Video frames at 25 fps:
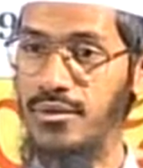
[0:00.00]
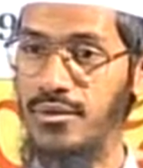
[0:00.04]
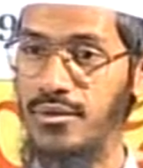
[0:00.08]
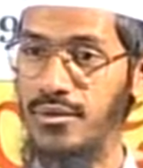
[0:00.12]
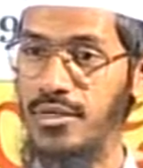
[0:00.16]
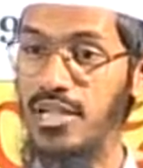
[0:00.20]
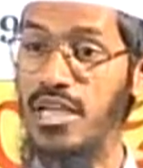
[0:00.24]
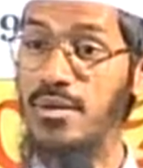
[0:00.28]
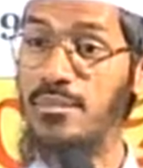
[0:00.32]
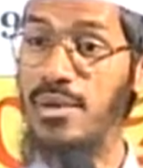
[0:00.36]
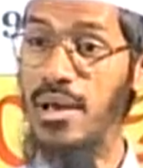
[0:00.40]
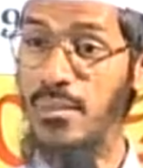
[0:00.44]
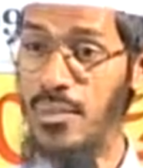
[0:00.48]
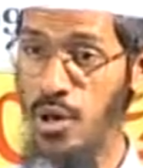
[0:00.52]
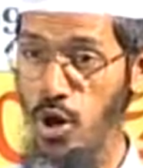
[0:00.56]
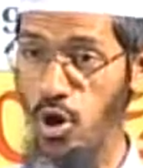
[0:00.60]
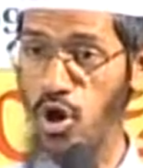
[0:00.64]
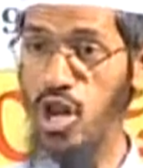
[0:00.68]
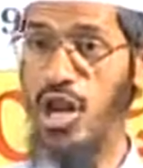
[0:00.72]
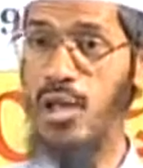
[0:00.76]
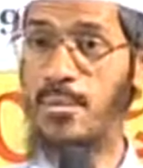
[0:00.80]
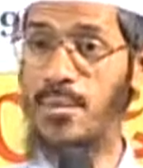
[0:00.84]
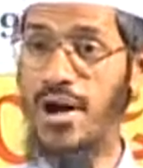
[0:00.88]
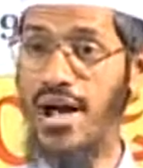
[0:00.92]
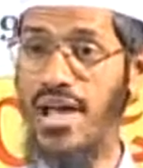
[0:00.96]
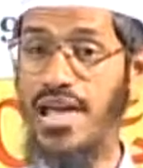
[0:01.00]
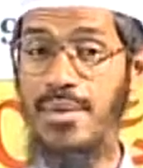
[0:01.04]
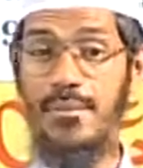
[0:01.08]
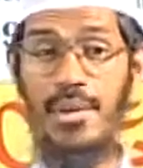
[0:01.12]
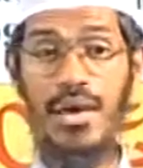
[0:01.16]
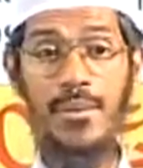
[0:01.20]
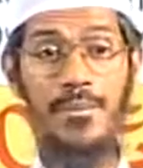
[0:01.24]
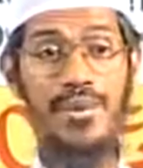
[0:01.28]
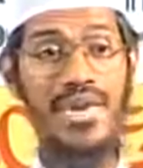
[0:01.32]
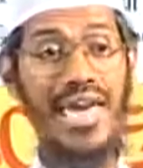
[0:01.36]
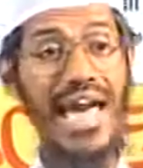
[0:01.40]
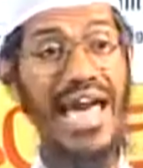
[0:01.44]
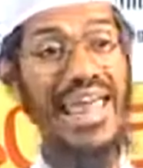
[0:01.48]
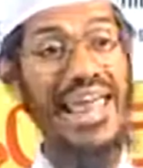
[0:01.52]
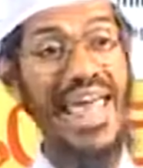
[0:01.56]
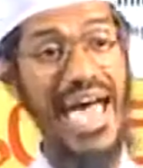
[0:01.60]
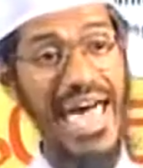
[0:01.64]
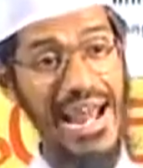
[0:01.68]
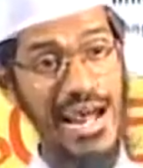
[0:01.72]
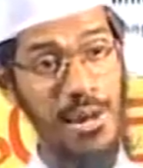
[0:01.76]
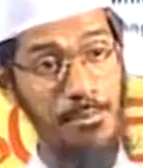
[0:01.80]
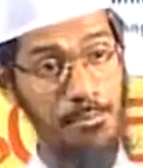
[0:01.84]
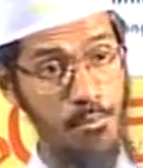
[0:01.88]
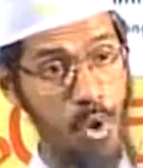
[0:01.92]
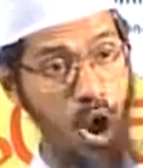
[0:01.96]
he may be ulama, he may be an
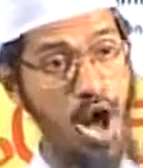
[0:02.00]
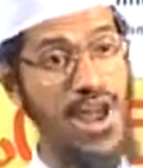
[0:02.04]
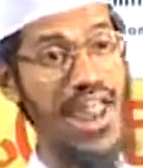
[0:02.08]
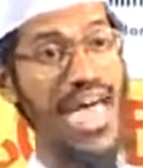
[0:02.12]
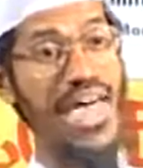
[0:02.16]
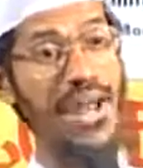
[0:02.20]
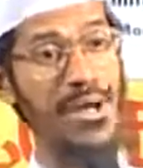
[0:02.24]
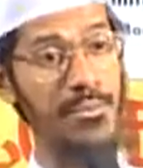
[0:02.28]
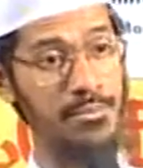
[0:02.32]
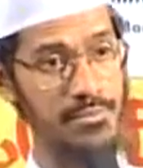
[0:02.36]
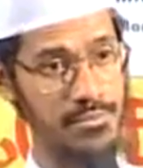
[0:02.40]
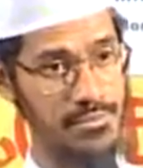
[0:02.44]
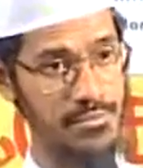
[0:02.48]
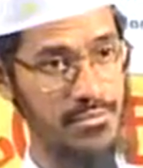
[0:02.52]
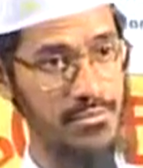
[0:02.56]
Arab, born Arab.